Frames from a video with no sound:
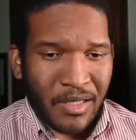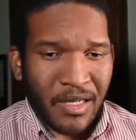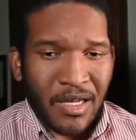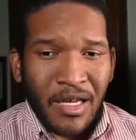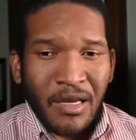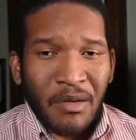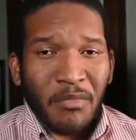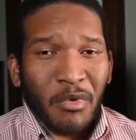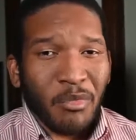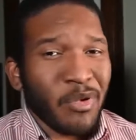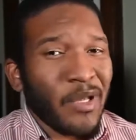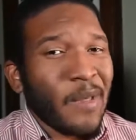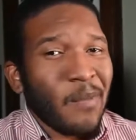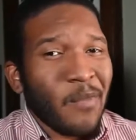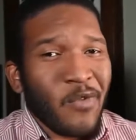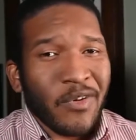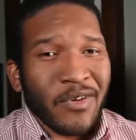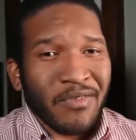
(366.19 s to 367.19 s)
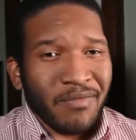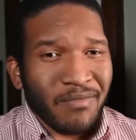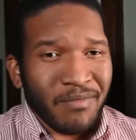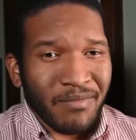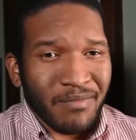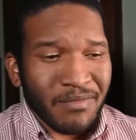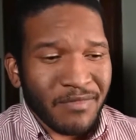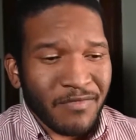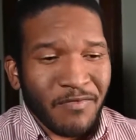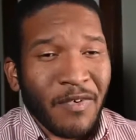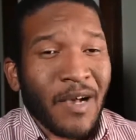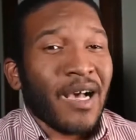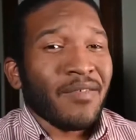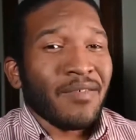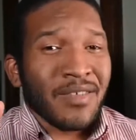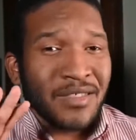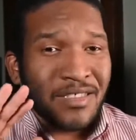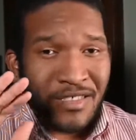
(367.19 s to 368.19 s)
but pay more than
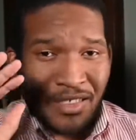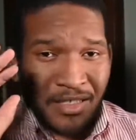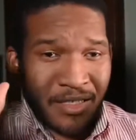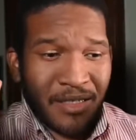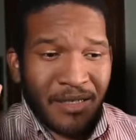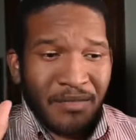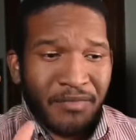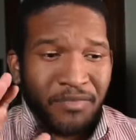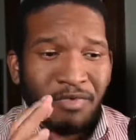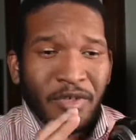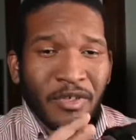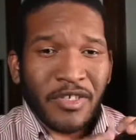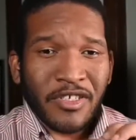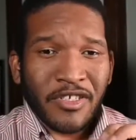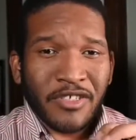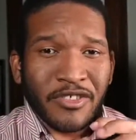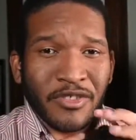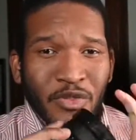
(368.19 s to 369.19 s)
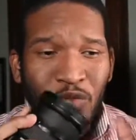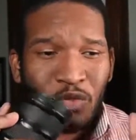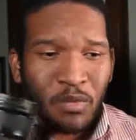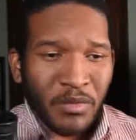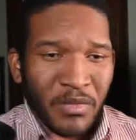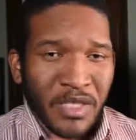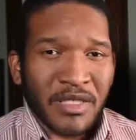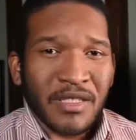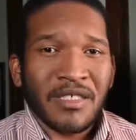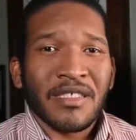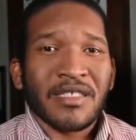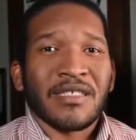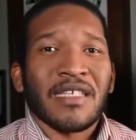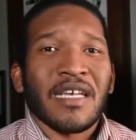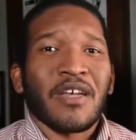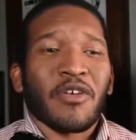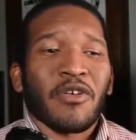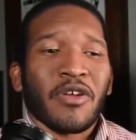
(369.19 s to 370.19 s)
$500 and up for your zoom lenses
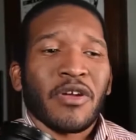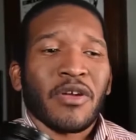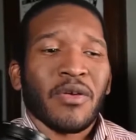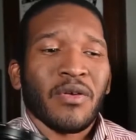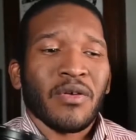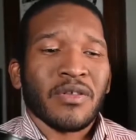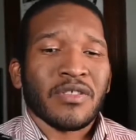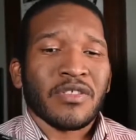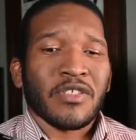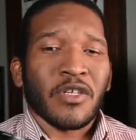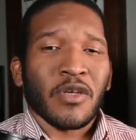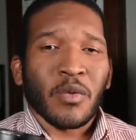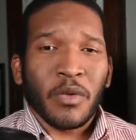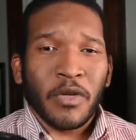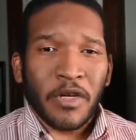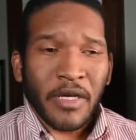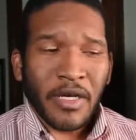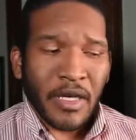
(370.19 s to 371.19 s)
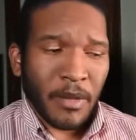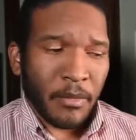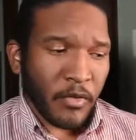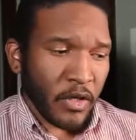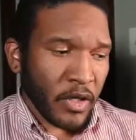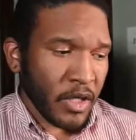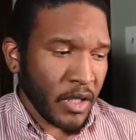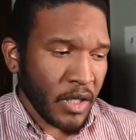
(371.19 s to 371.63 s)
that are going to go into your work camera,